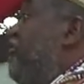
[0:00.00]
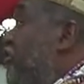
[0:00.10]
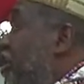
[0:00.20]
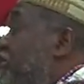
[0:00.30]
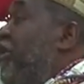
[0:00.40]
were
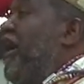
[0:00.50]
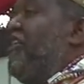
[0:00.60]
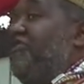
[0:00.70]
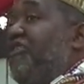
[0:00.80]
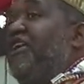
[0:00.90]

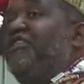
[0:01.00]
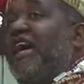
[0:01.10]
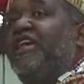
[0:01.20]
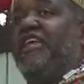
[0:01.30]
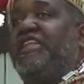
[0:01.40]
newlyweds, so
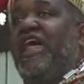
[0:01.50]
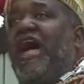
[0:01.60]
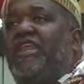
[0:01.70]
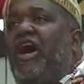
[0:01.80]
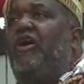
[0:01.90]
they did
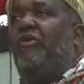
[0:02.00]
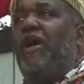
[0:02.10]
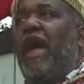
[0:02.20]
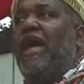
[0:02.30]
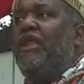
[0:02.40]
not know
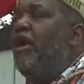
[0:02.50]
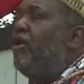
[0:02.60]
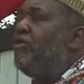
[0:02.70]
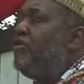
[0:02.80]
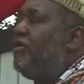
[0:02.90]
what I know.